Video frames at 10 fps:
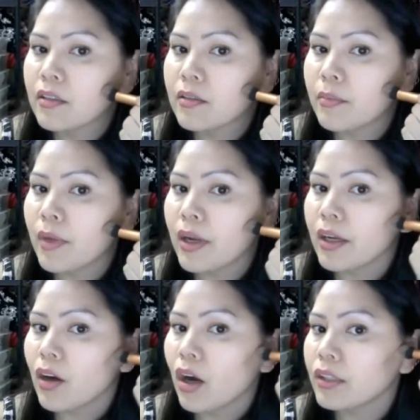my
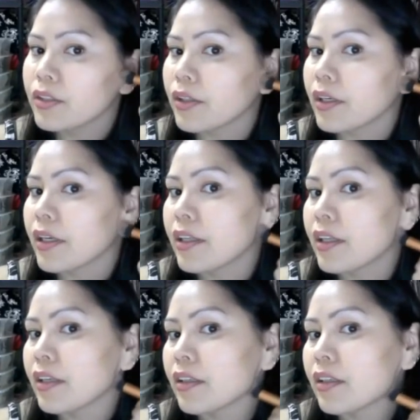contour and
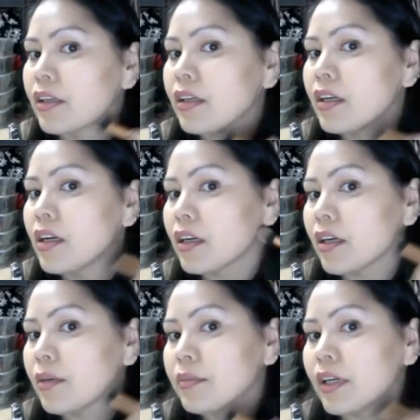then
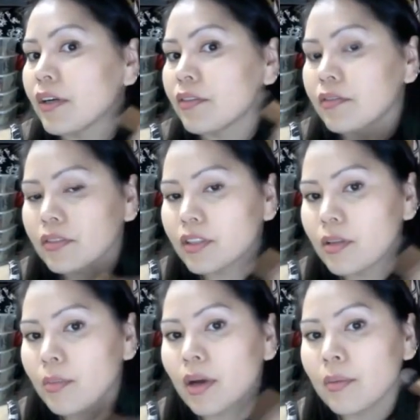come down to the
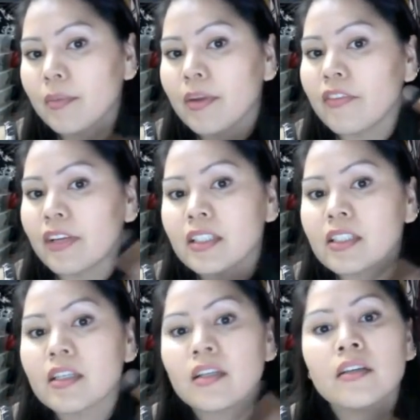bottom of my face.
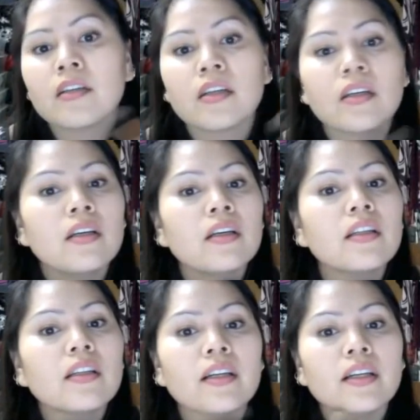
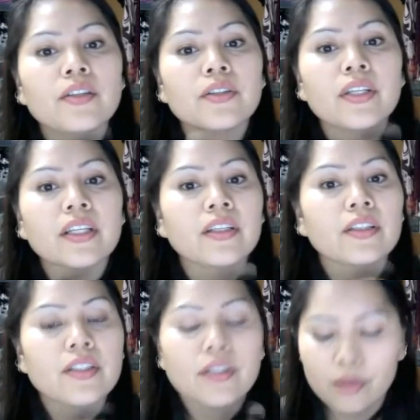And then I do here
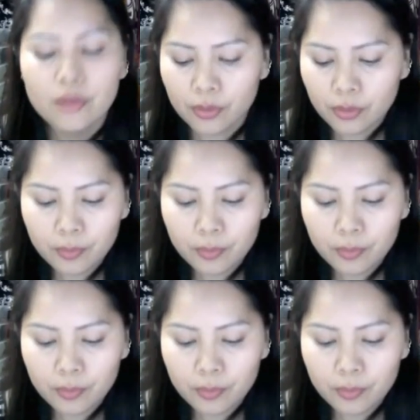too.